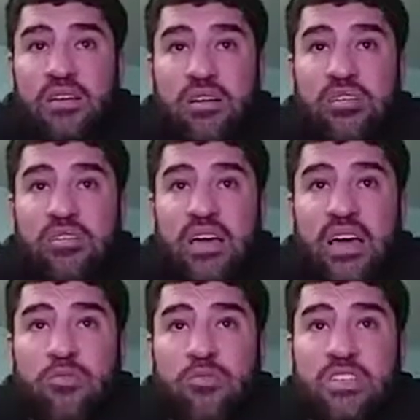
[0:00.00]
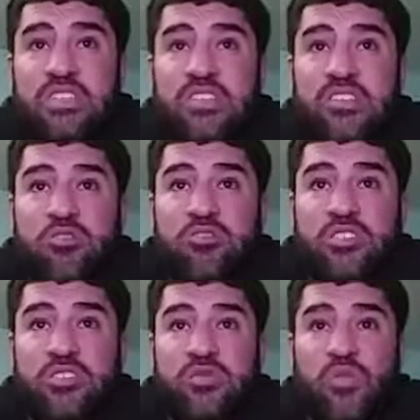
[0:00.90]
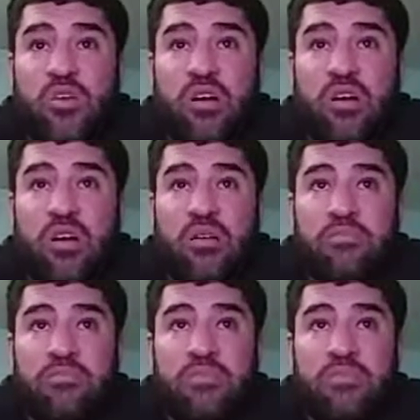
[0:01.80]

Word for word: Okay, what's the dosage for um?